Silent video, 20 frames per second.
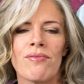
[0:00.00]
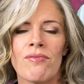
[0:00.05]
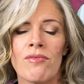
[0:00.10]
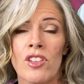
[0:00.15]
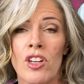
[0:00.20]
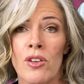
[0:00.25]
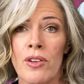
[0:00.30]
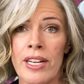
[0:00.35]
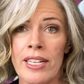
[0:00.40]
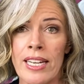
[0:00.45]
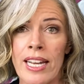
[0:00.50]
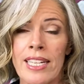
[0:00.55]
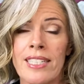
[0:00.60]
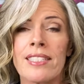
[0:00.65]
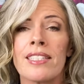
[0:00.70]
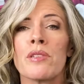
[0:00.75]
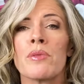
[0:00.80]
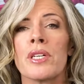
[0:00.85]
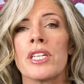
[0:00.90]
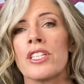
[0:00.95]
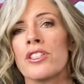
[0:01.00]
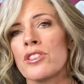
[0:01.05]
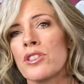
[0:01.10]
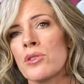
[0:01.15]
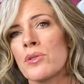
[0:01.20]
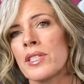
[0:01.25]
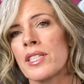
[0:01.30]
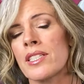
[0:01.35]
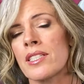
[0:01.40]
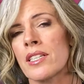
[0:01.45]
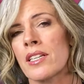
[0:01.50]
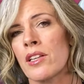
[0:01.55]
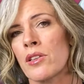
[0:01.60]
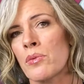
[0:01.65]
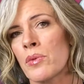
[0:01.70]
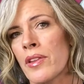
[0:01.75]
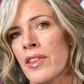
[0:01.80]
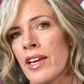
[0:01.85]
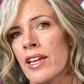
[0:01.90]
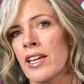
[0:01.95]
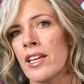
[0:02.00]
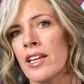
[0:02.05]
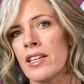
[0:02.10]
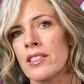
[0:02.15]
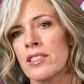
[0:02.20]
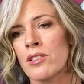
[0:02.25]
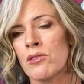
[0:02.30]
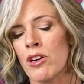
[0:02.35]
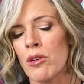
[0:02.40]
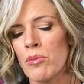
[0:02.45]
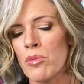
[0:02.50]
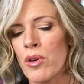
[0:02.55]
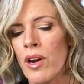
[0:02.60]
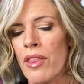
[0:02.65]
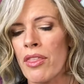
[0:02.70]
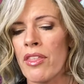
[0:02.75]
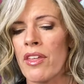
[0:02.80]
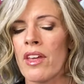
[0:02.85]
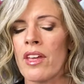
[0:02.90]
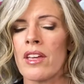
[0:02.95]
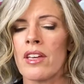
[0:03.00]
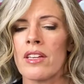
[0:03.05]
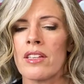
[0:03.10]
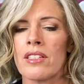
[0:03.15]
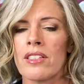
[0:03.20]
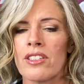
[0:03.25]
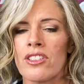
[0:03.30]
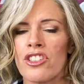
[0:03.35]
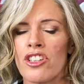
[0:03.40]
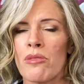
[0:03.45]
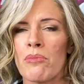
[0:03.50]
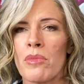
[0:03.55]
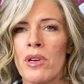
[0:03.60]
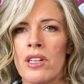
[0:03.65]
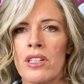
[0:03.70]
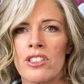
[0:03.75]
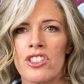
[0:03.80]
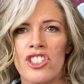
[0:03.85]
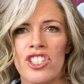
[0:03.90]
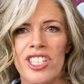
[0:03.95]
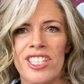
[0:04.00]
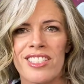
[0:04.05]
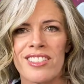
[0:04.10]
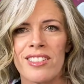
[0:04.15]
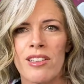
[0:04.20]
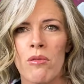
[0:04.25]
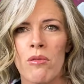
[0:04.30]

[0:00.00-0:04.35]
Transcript: All right, next thing we're going to do is another one that connects to our breath. Chipmunk cheeks